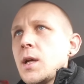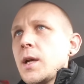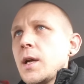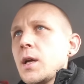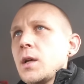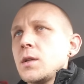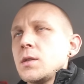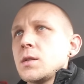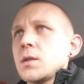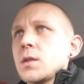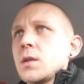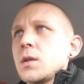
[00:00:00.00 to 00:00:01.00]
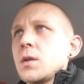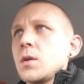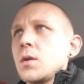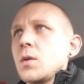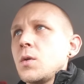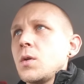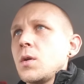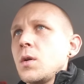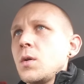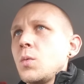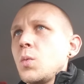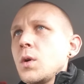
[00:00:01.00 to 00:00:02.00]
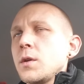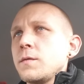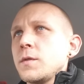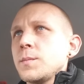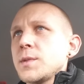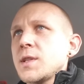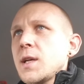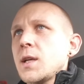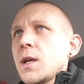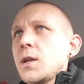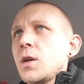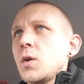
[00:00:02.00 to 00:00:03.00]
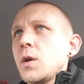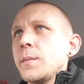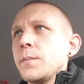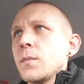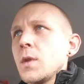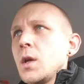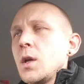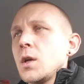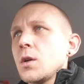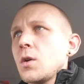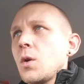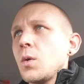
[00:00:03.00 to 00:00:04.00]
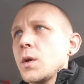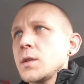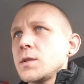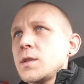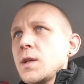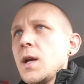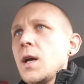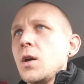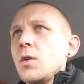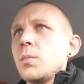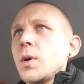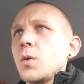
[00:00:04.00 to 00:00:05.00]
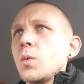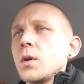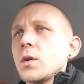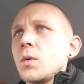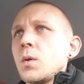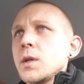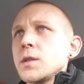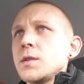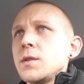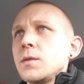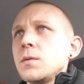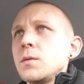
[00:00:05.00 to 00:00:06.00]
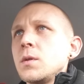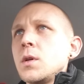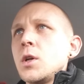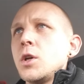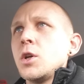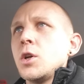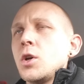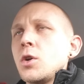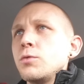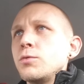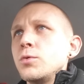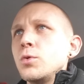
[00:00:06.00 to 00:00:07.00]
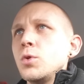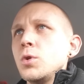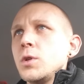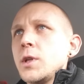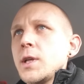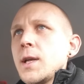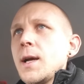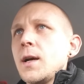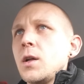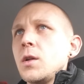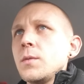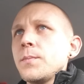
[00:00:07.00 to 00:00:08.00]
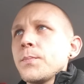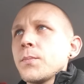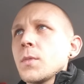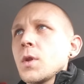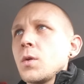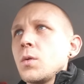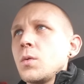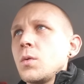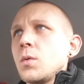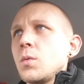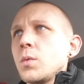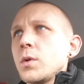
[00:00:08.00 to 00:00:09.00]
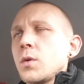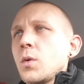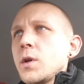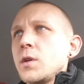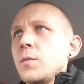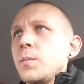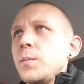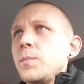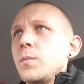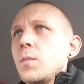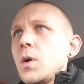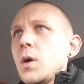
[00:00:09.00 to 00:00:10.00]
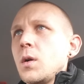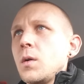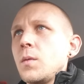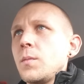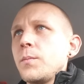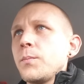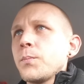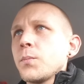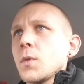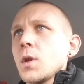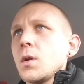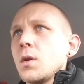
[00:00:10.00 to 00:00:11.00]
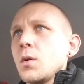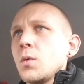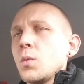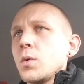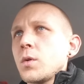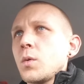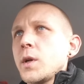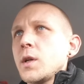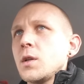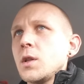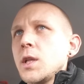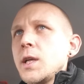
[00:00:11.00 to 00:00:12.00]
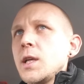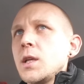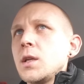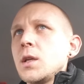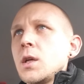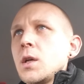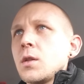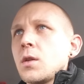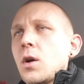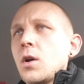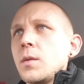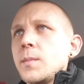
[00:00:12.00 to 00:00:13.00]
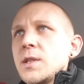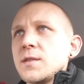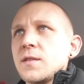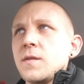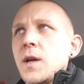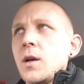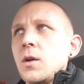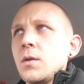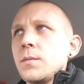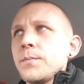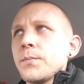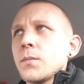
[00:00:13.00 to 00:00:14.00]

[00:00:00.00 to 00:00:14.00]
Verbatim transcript: And uh, one of them said, I know I'm going to hell, but we're going to rule in hell. We're going to um, we're going to lead the armies of hell.